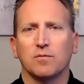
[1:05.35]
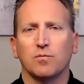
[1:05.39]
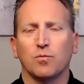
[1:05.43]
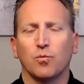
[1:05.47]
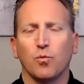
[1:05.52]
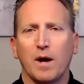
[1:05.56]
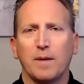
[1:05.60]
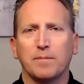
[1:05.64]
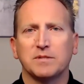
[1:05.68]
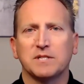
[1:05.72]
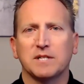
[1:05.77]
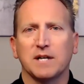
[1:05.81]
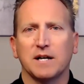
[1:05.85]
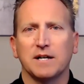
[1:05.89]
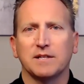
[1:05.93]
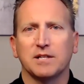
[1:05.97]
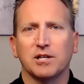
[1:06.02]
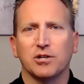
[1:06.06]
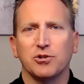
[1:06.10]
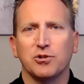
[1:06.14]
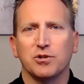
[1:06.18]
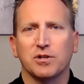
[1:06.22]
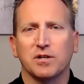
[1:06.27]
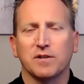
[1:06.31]
website
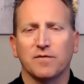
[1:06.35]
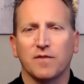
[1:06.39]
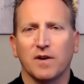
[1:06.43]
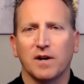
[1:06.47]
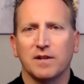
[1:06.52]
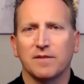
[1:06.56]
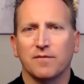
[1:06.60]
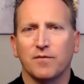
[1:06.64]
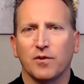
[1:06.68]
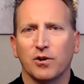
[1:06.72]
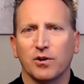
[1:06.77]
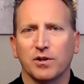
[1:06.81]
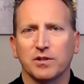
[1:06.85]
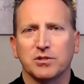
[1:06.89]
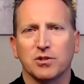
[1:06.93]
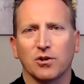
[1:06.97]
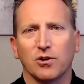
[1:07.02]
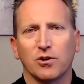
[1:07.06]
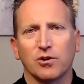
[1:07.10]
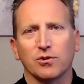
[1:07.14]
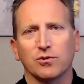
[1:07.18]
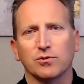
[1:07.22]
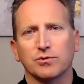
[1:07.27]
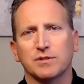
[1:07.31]
there, you can find the various
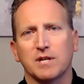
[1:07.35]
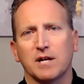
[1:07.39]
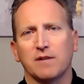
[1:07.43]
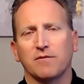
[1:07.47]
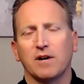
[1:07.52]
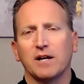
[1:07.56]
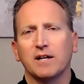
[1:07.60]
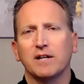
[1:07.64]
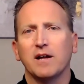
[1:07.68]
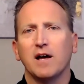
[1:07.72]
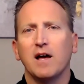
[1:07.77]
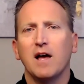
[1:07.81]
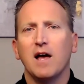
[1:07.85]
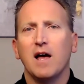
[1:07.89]
articles I write.